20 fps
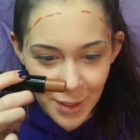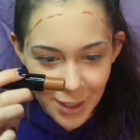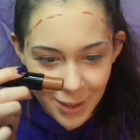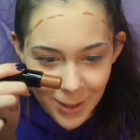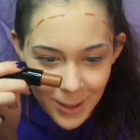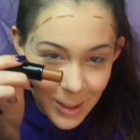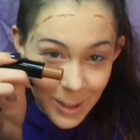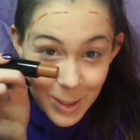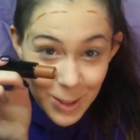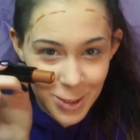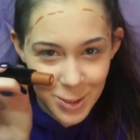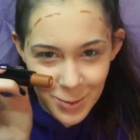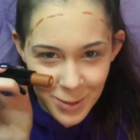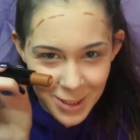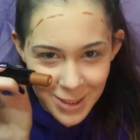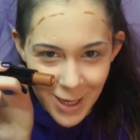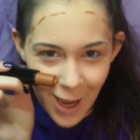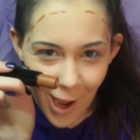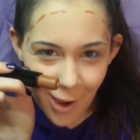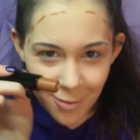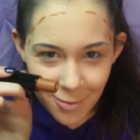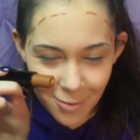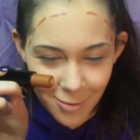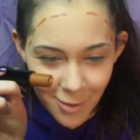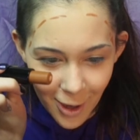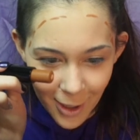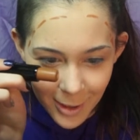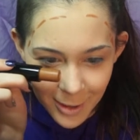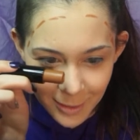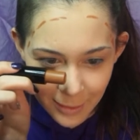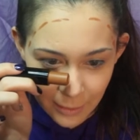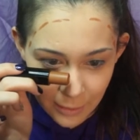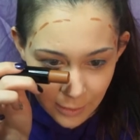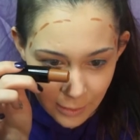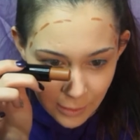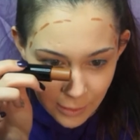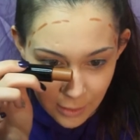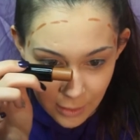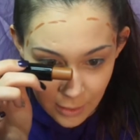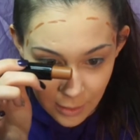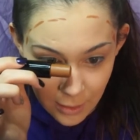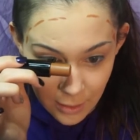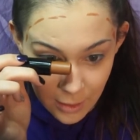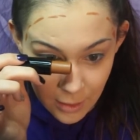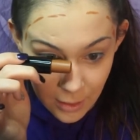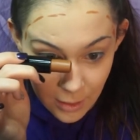Let's do it. Let's do it to have fun.